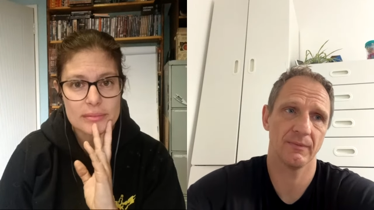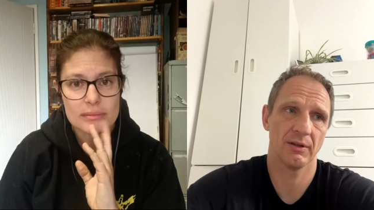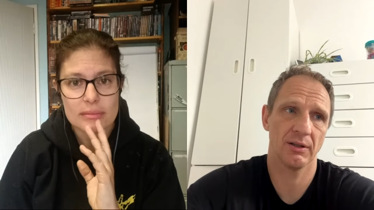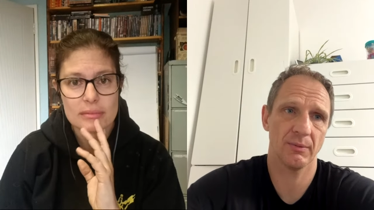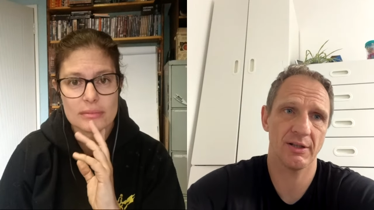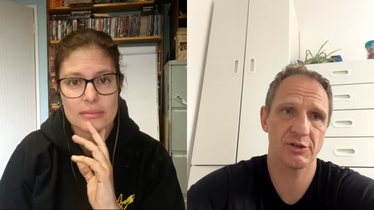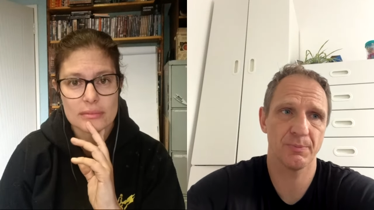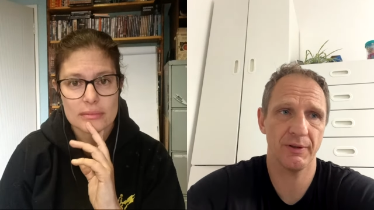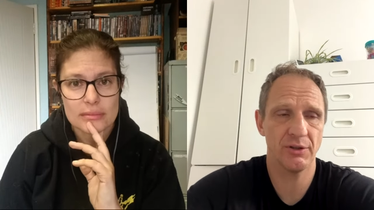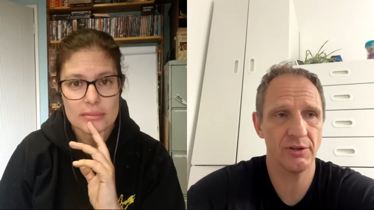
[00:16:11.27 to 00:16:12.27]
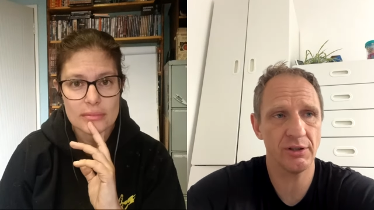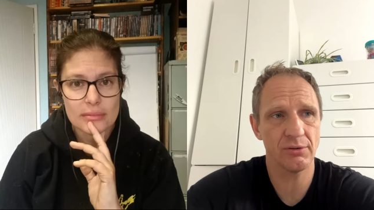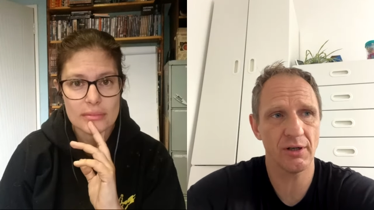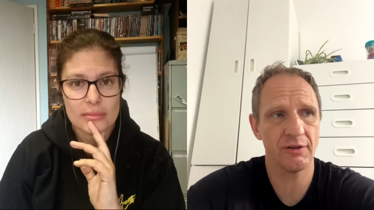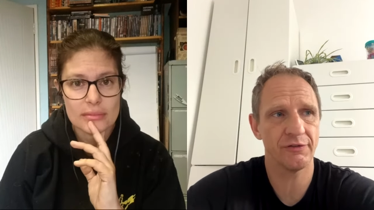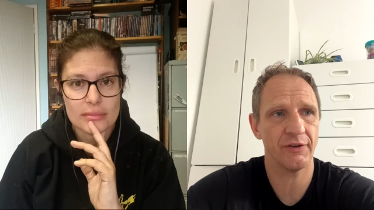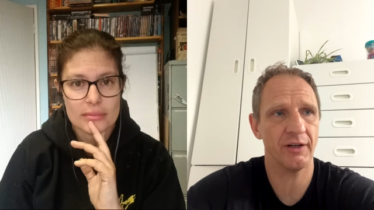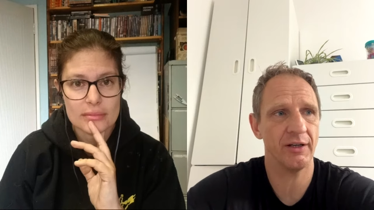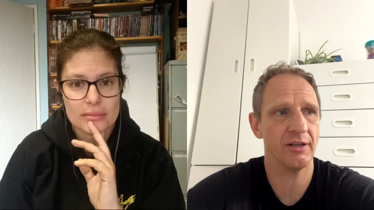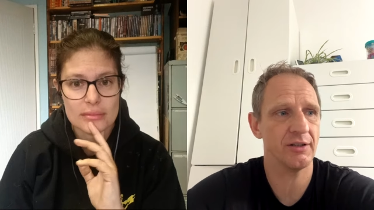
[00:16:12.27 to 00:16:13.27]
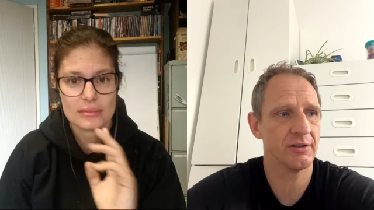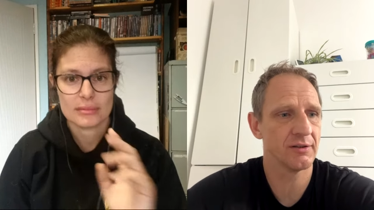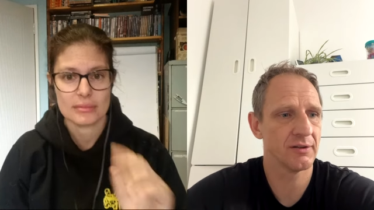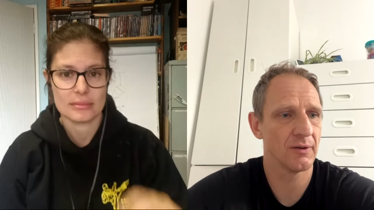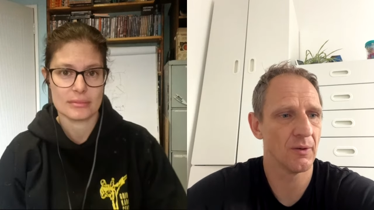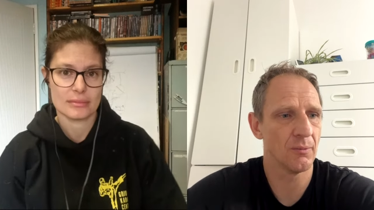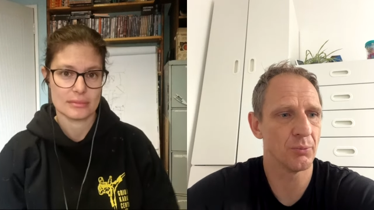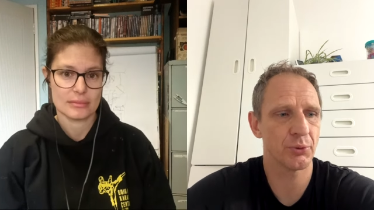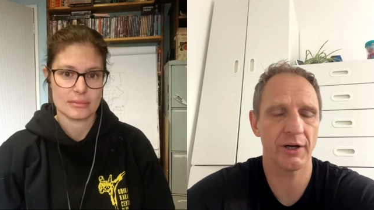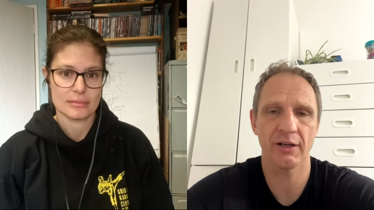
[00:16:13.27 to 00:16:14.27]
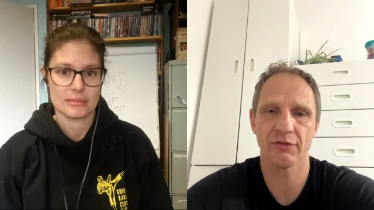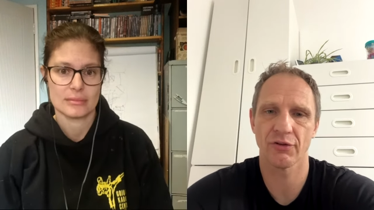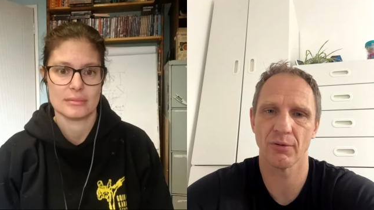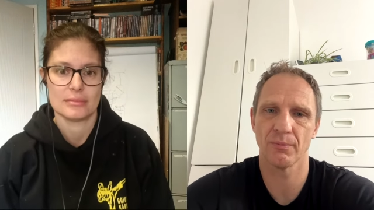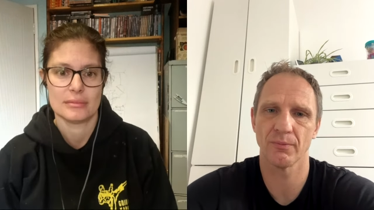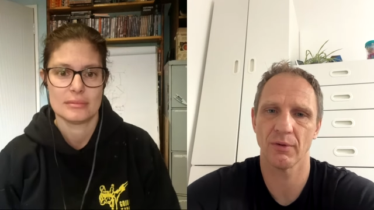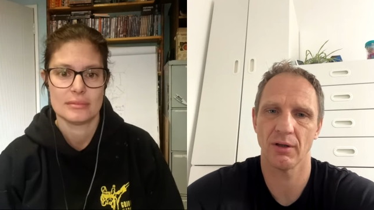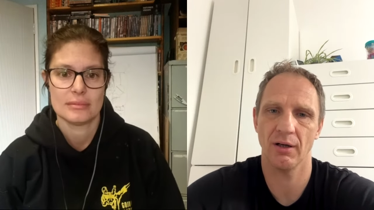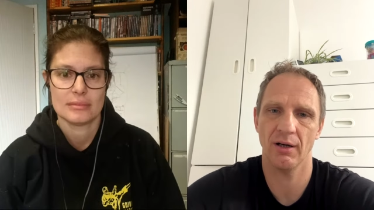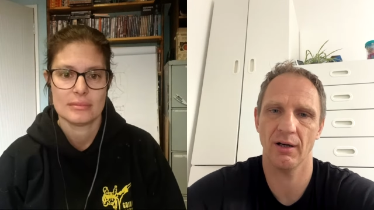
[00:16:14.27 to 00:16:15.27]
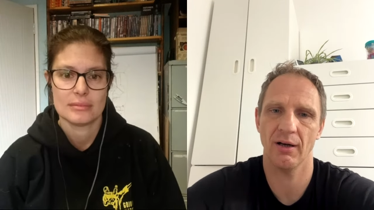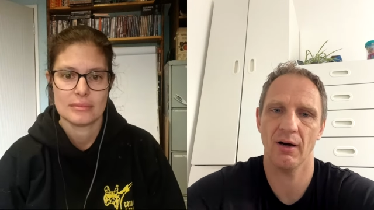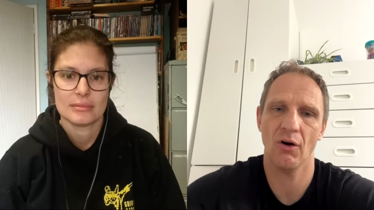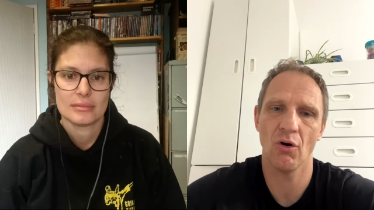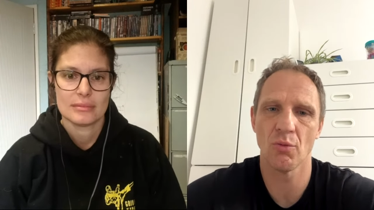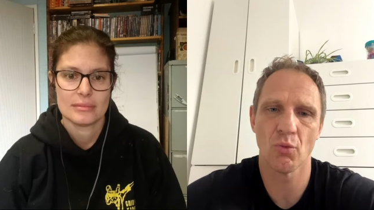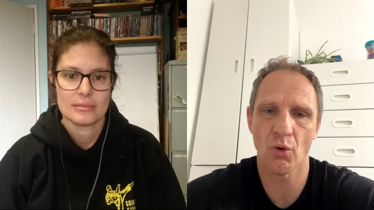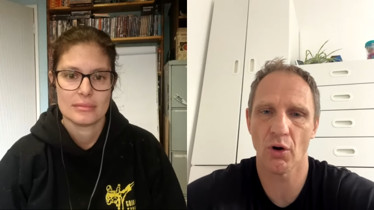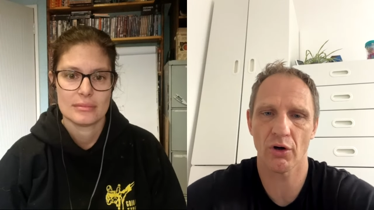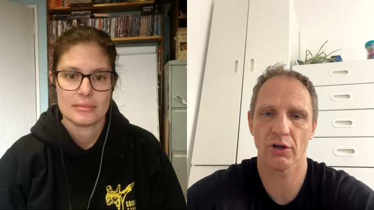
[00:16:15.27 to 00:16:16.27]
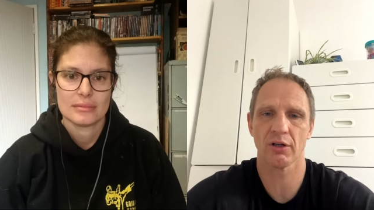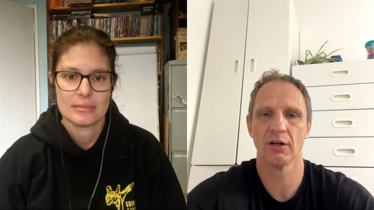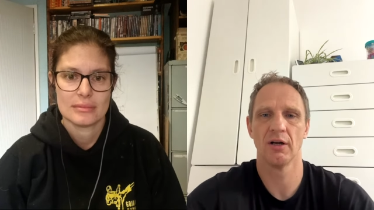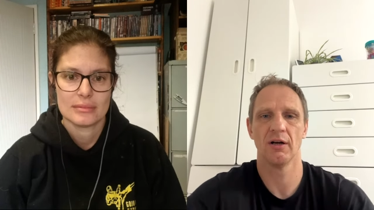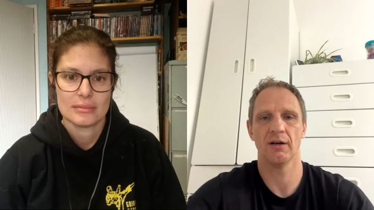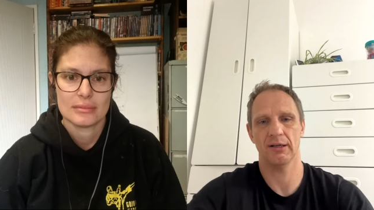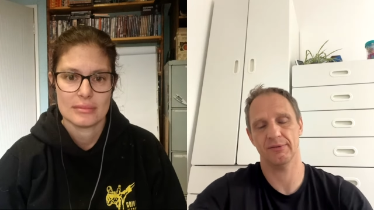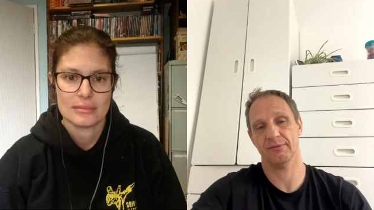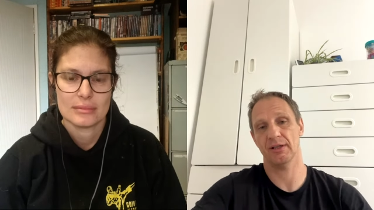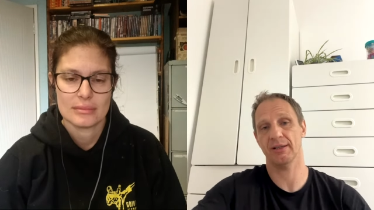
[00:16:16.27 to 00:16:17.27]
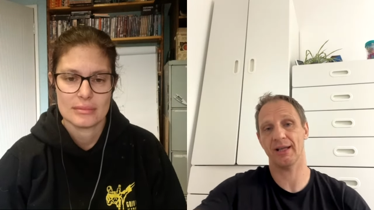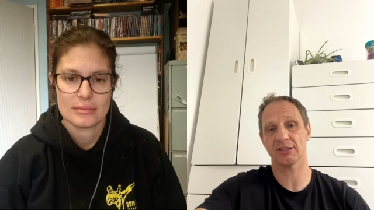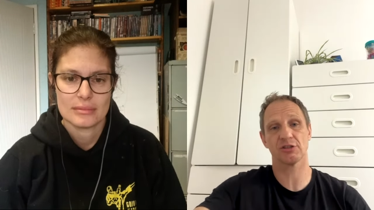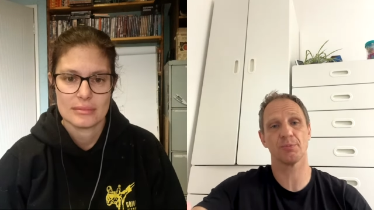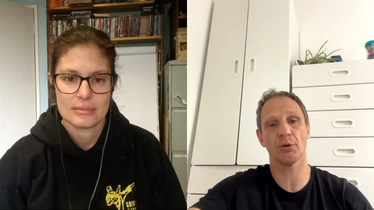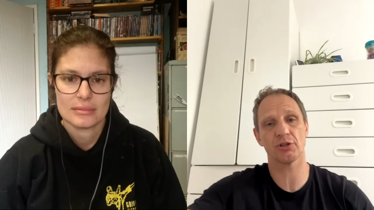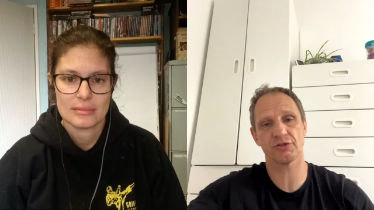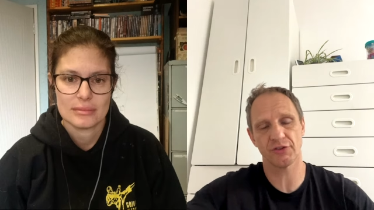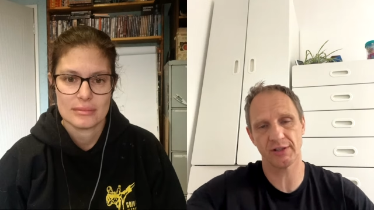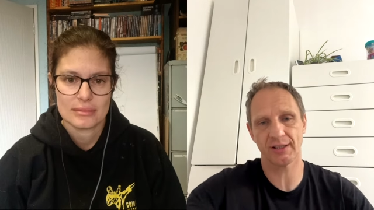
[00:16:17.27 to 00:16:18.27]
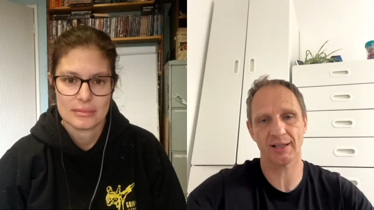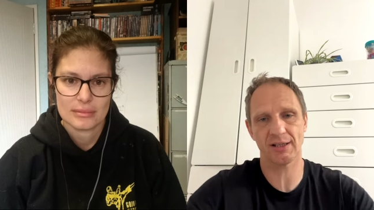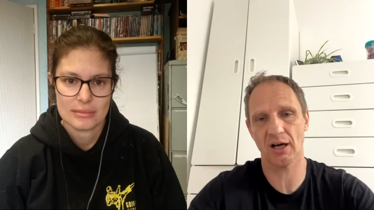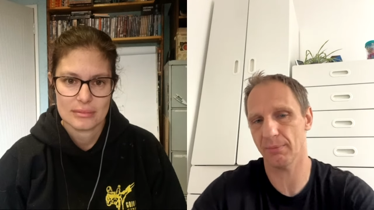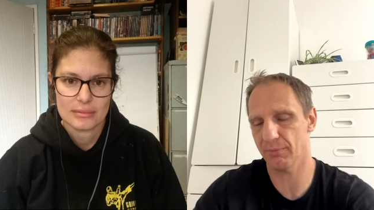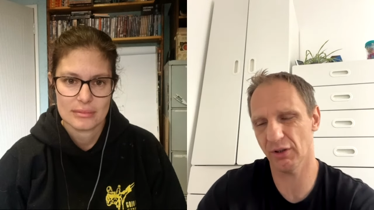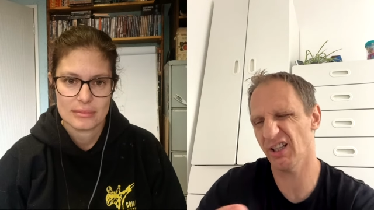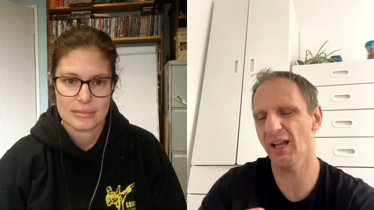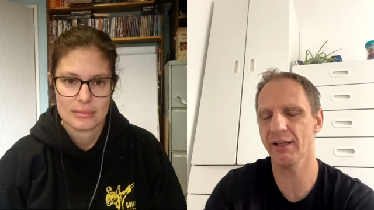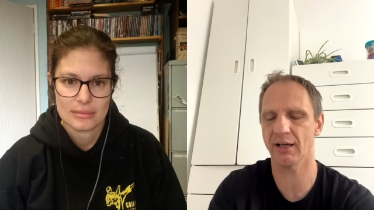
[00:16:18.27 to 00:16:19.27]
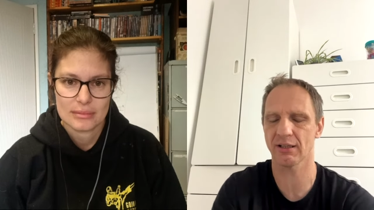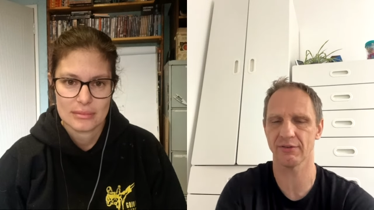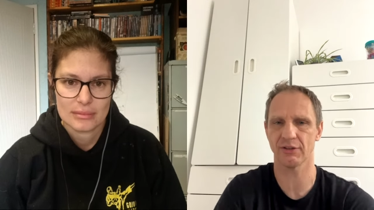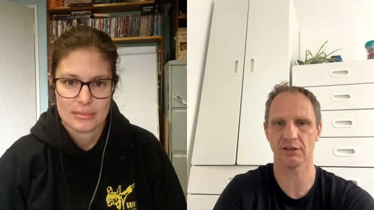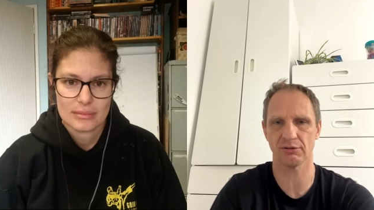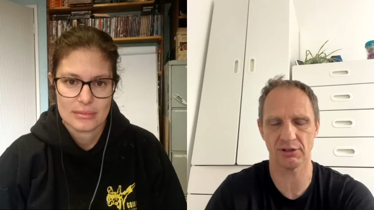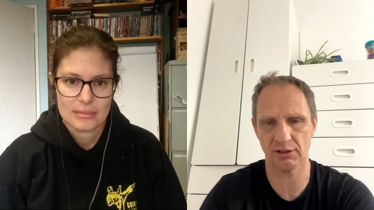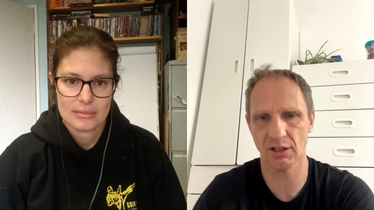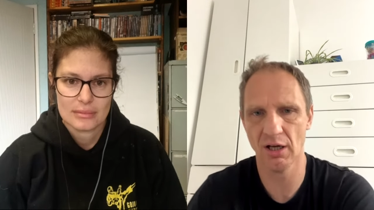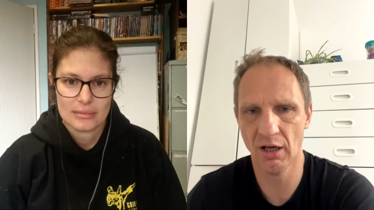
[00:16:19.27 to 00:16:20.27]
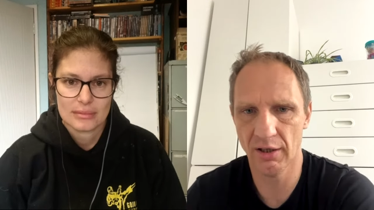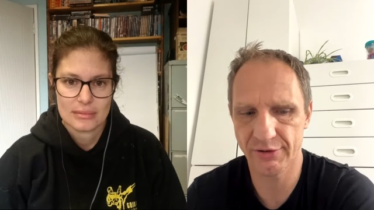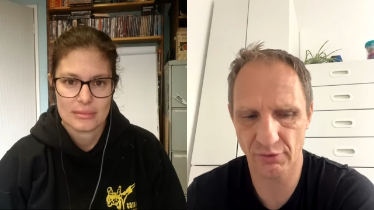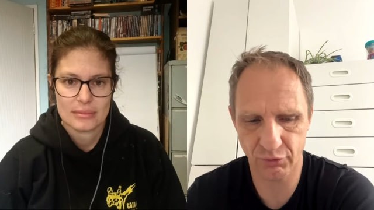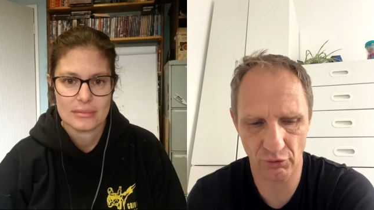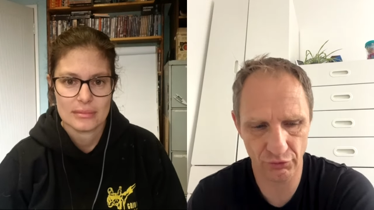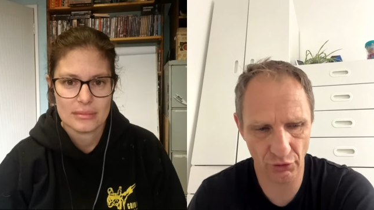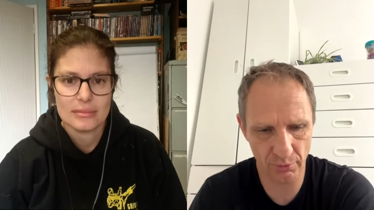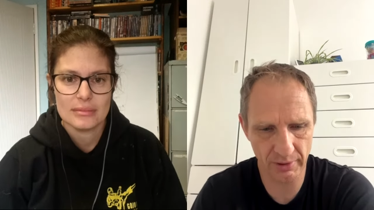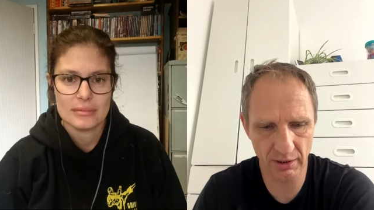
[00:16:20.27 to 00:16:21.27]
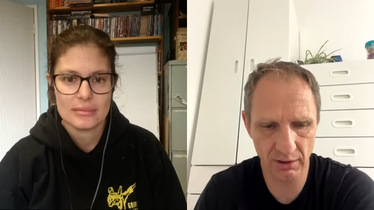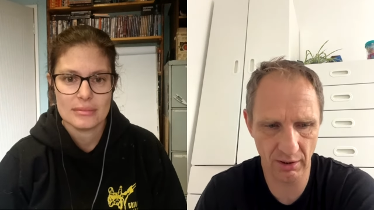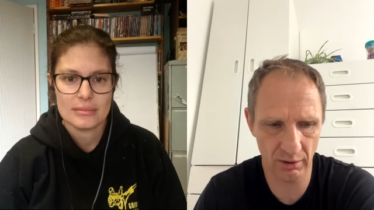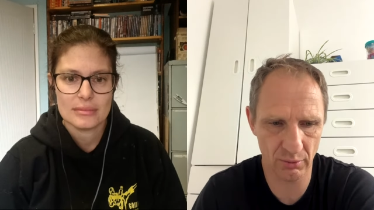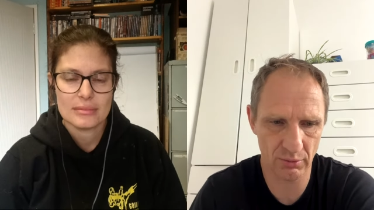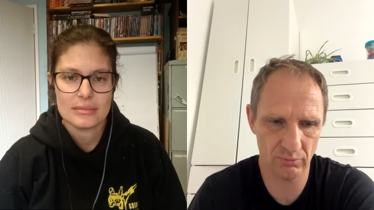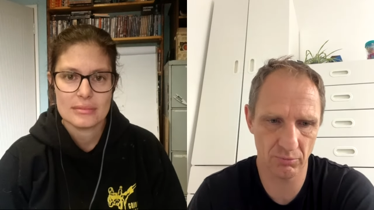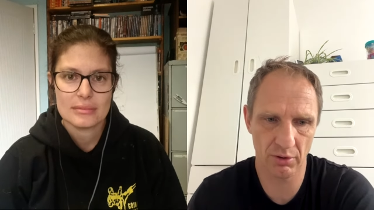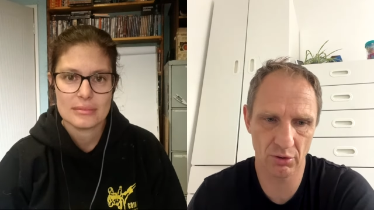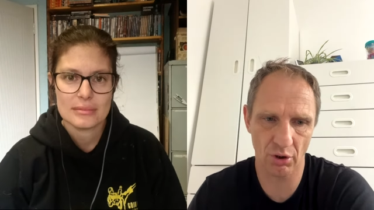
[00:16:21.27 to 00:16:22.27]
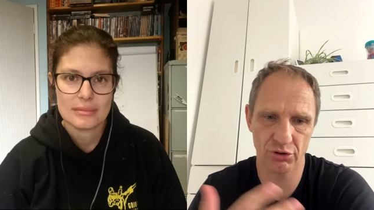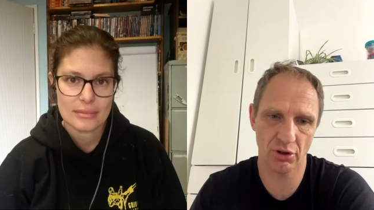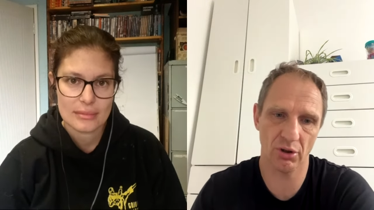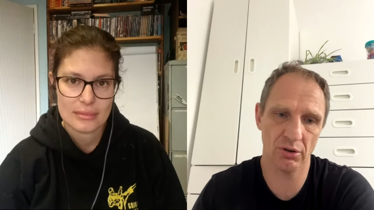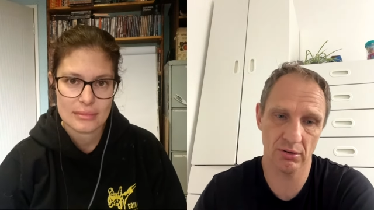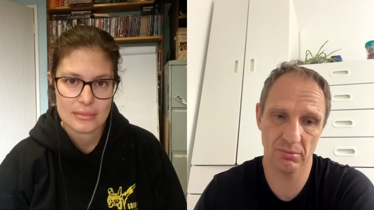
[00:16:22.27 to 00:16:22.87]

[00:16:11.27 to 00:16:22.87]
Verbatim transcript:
Speaker 1: the, the you need to have a break from uh, homework, and and that's sports filling that gap or well, any activity really. So for for mm. me, you know, dojo